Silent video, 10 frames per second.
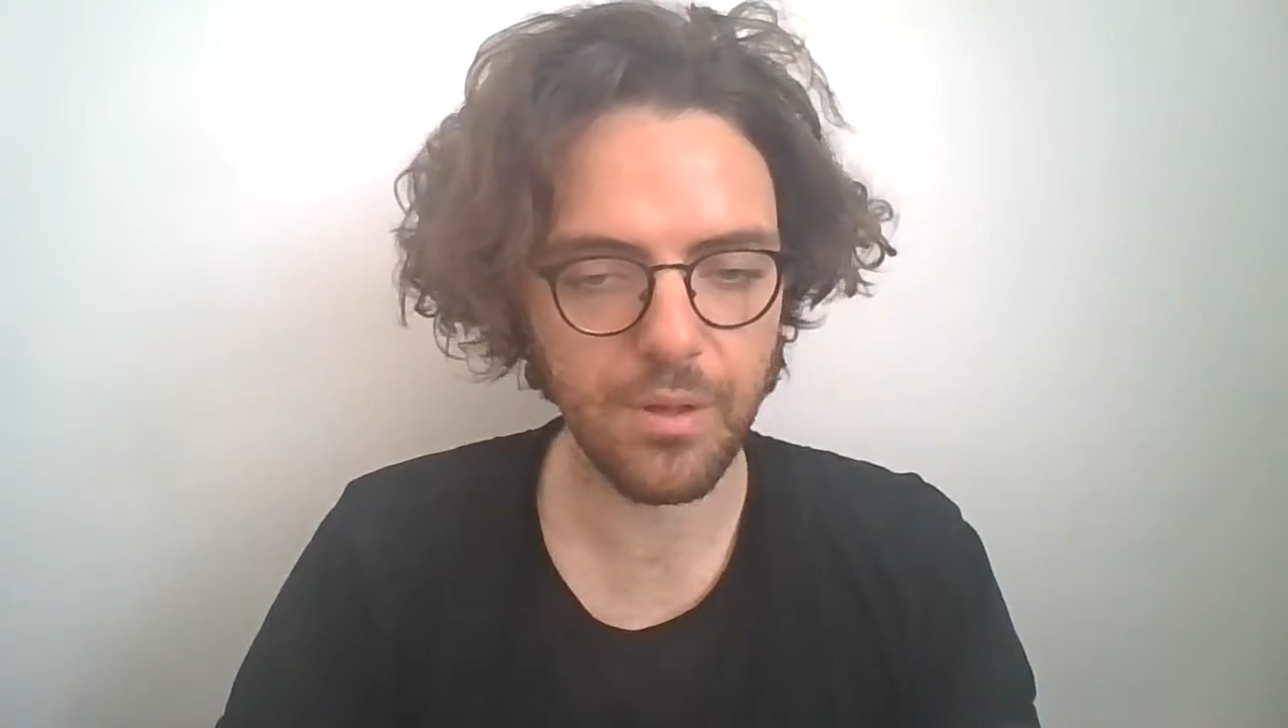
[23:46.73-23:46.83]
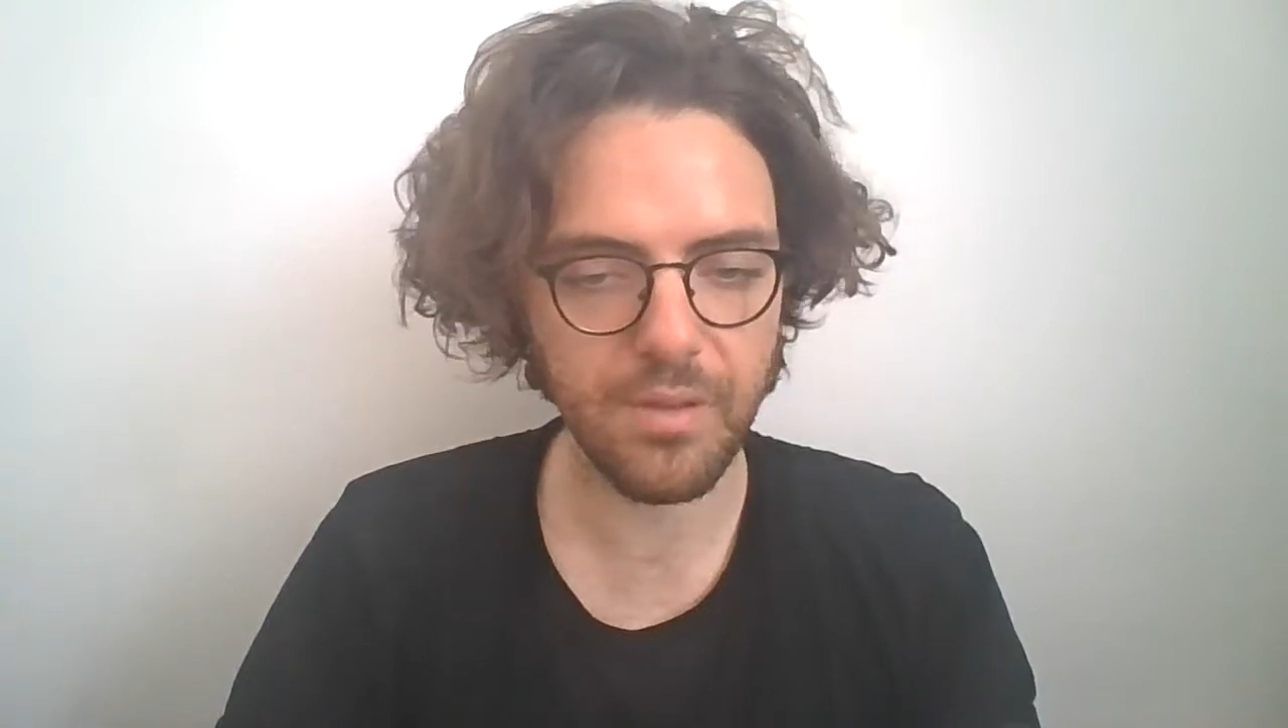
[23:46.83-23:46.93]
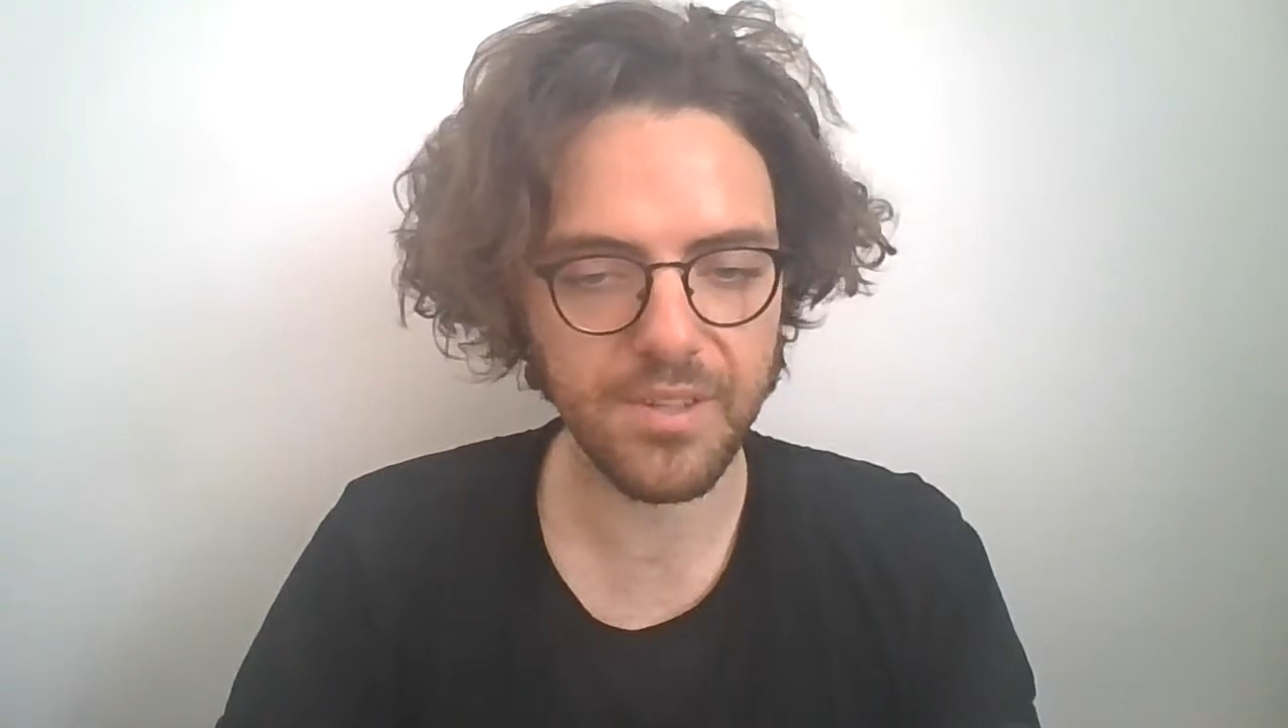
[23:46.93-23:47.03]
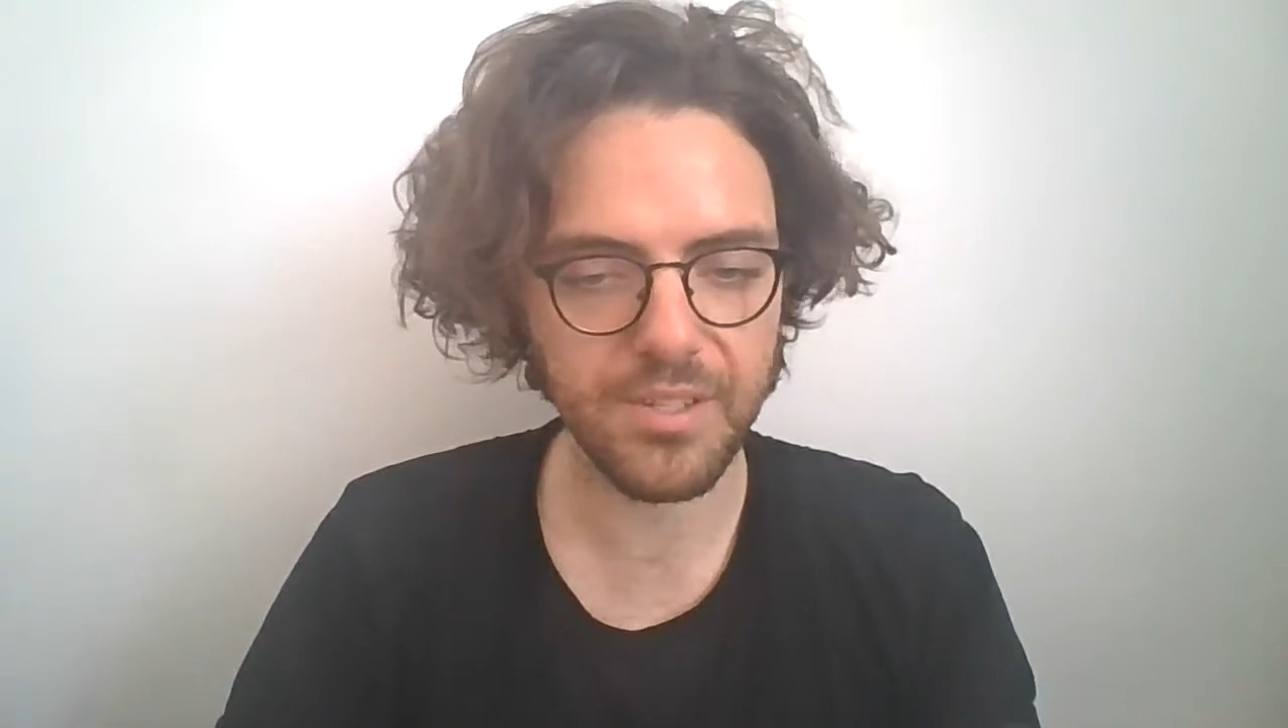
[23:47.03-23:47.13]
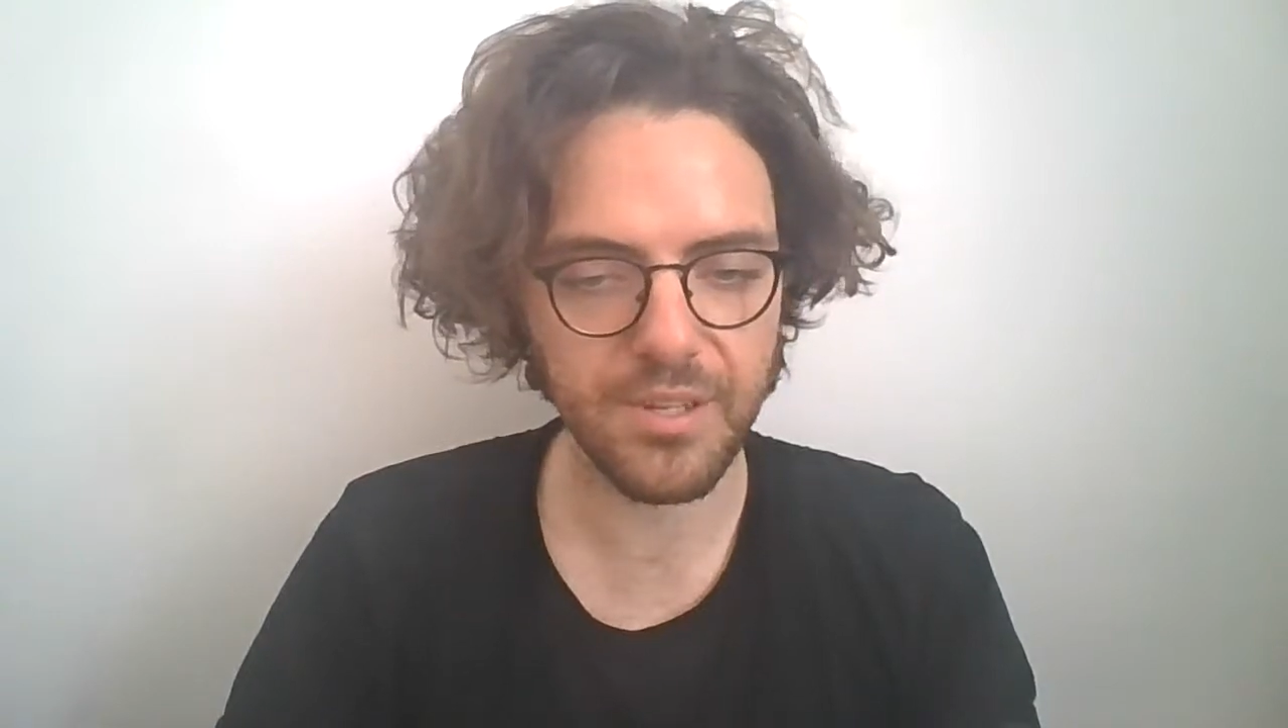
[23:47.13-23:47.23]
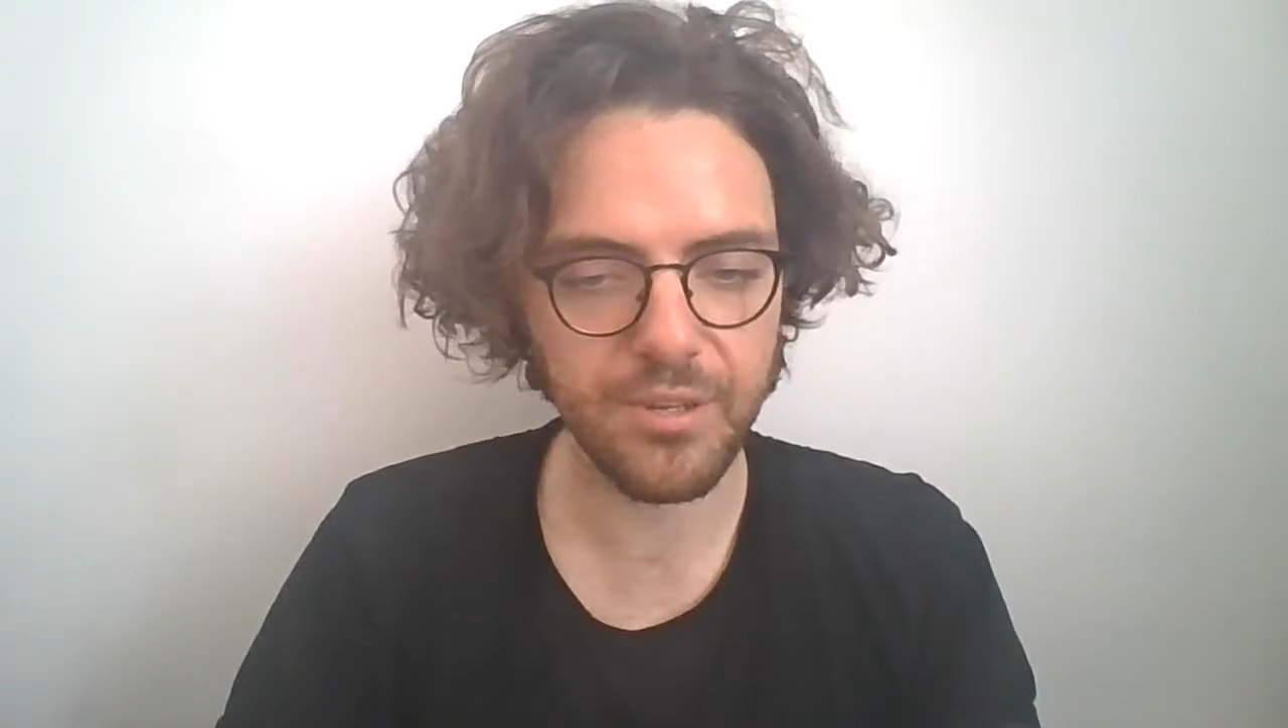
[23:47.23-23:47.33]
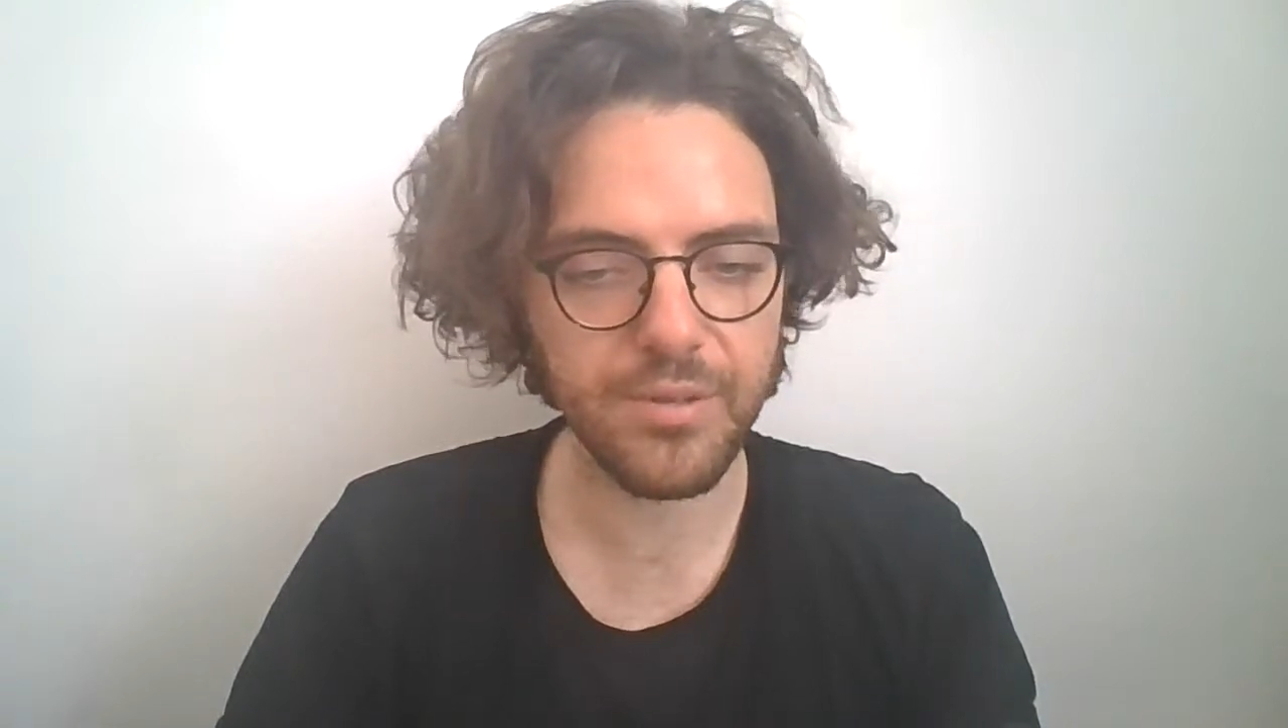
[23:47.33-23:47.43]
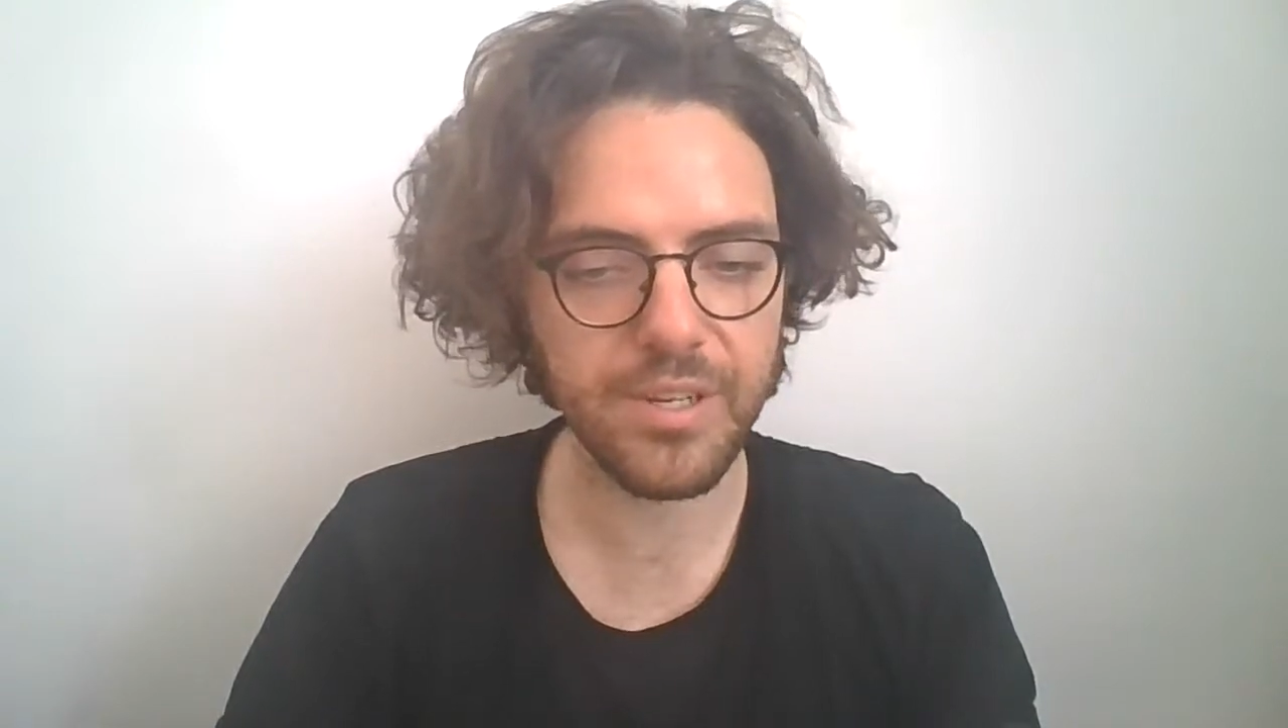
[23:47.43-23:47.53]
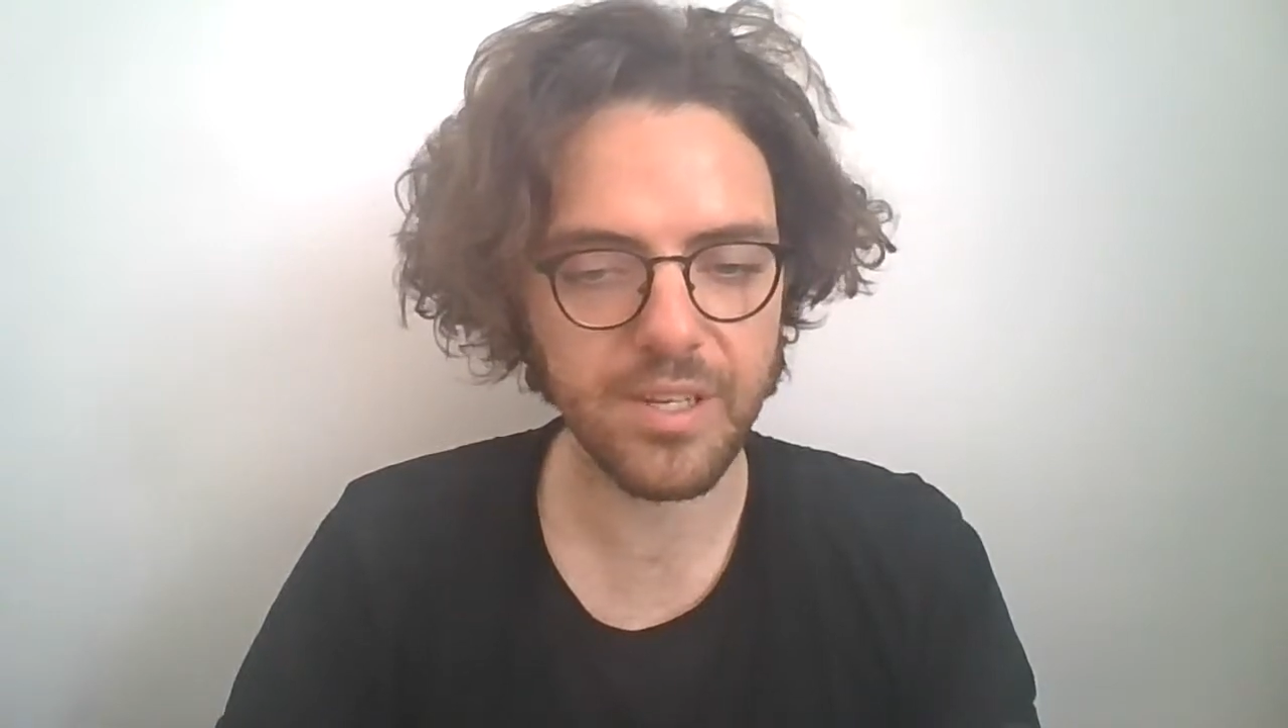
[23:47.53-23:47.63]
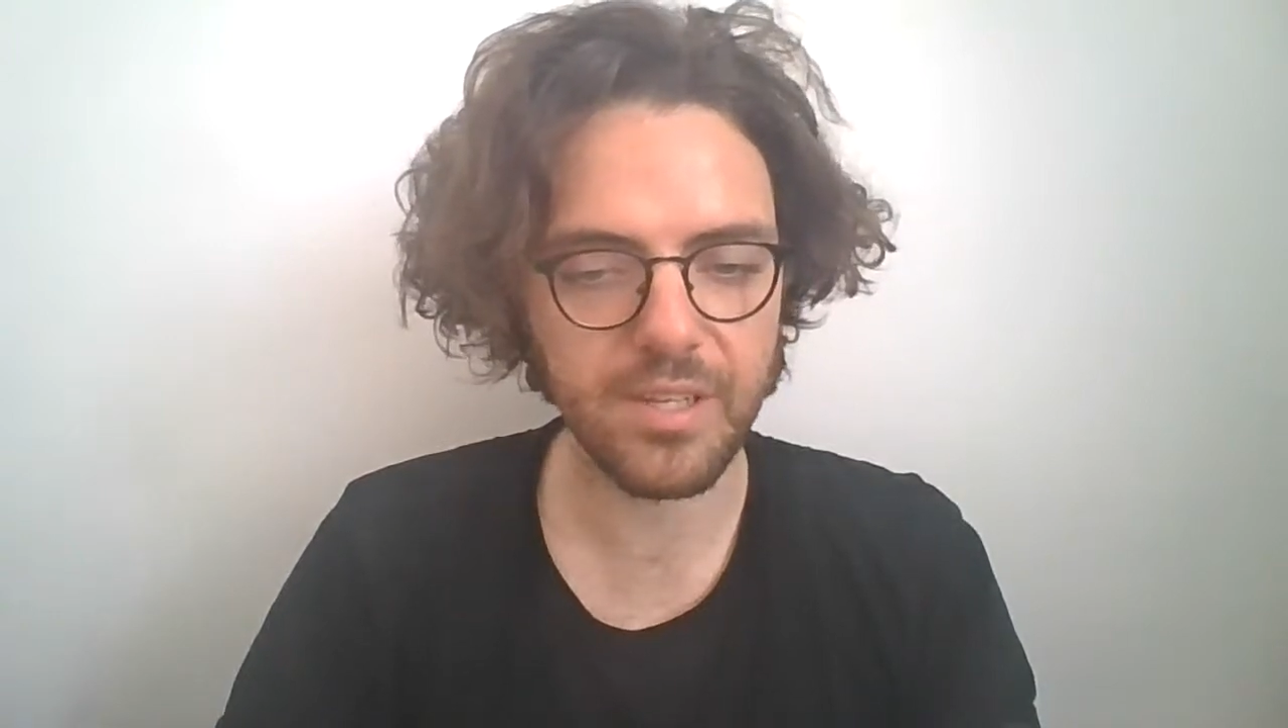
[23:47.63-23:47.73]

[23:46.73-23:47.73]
if this unity